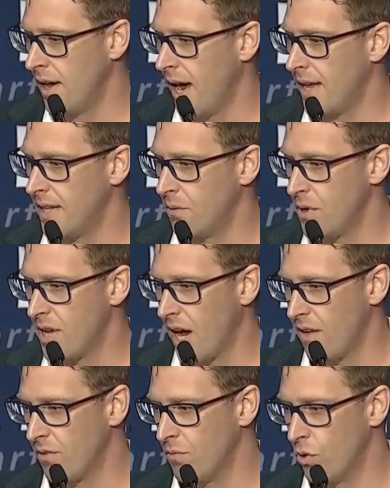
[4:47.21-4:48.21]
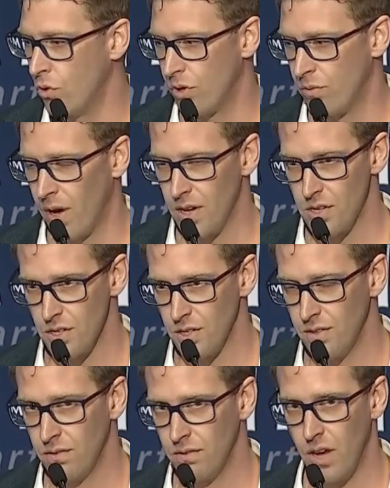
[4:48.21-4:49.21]
and then we gave them
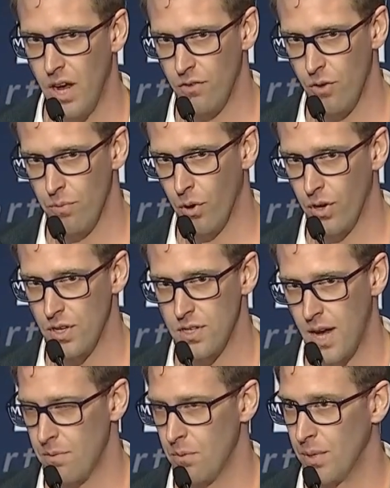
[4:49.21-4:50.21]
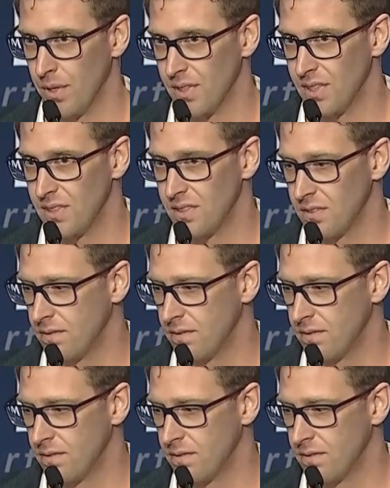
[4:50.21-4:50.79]
automation and robotics capabilities.